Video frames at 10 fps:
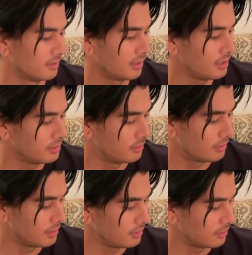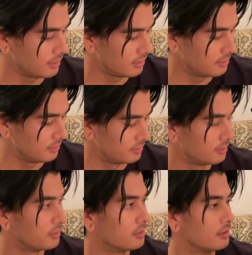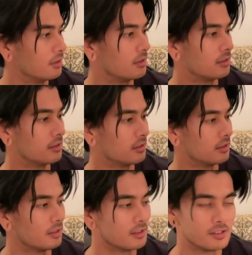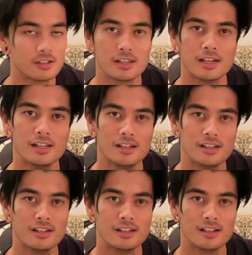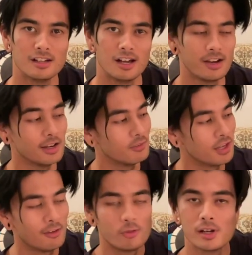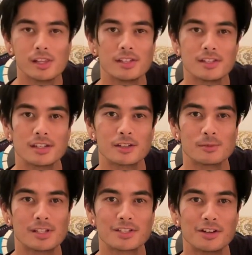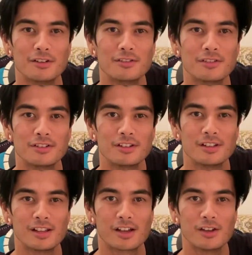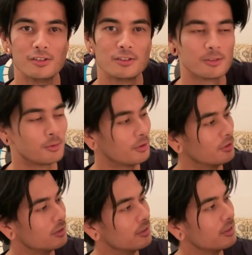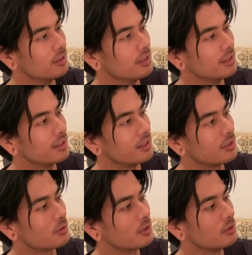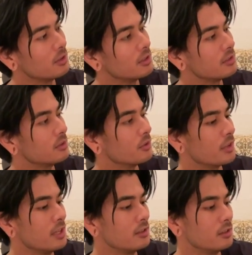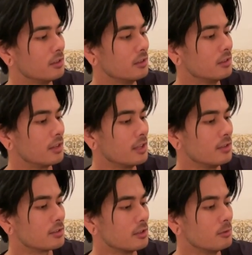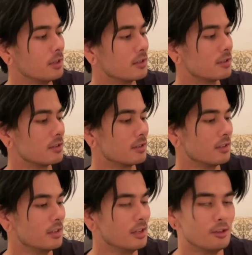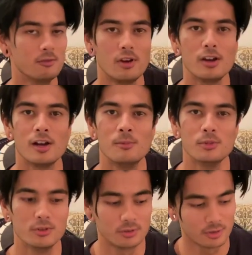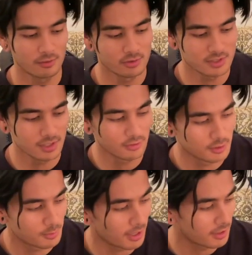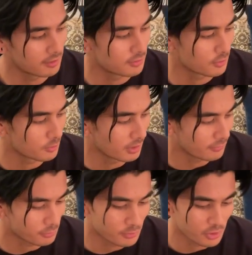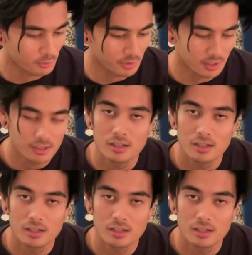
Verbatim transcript: Thank you, thank you, thank you. Look at that. I don't even have one of these stickers myself like I used them all. That's really, really cool. Thank you, dude. Thank you so much. Very humbled to have received this package all the way from Germany.